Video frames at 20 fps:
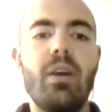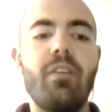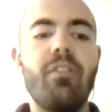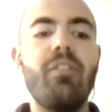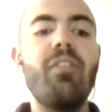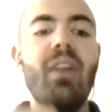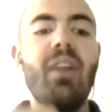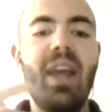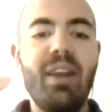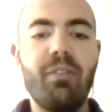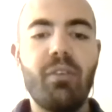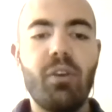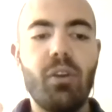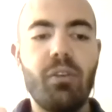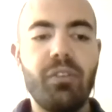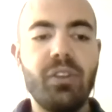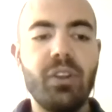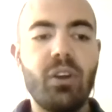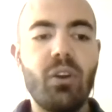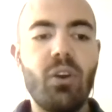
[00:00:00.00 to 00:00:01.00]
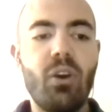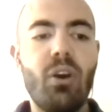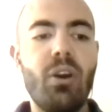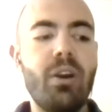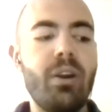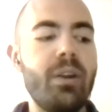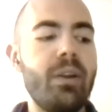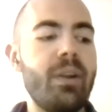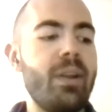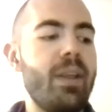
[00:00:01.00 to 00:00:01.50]
flavor of the
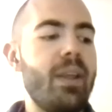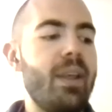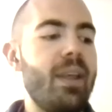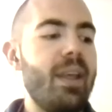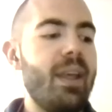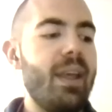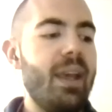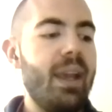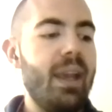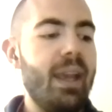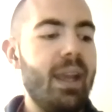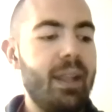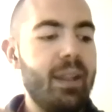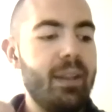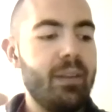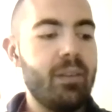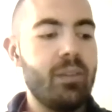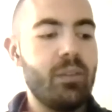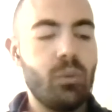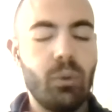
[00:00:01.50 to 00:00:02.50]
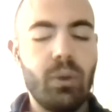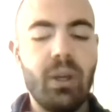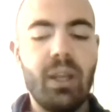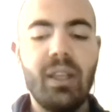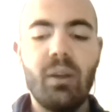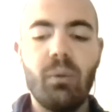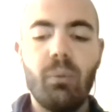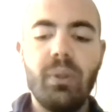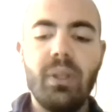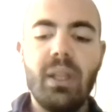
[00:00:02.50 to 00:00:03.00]
core, and
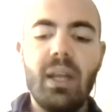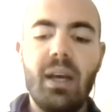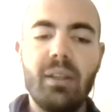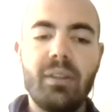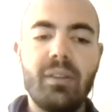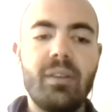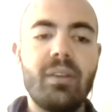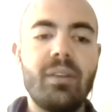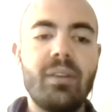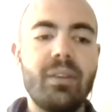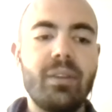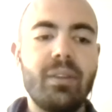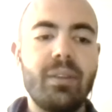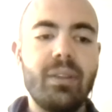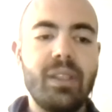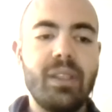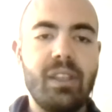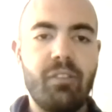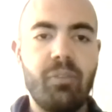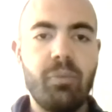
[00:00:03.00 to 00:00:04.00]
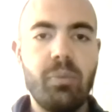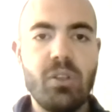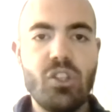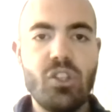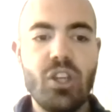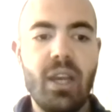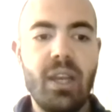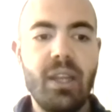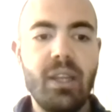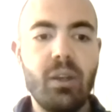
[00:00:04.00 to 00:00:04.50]
together with that, the
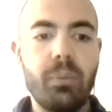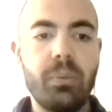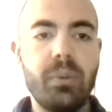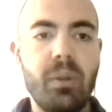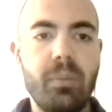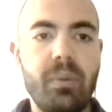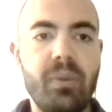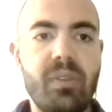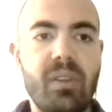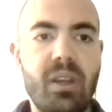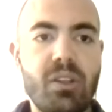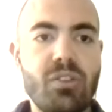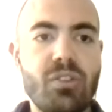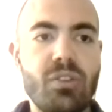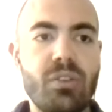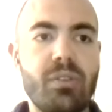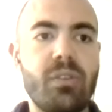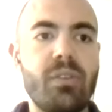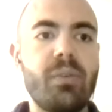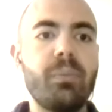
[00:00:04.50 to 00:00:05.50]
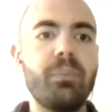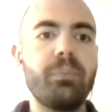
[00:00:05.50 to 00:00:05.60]
FPGA optimizations.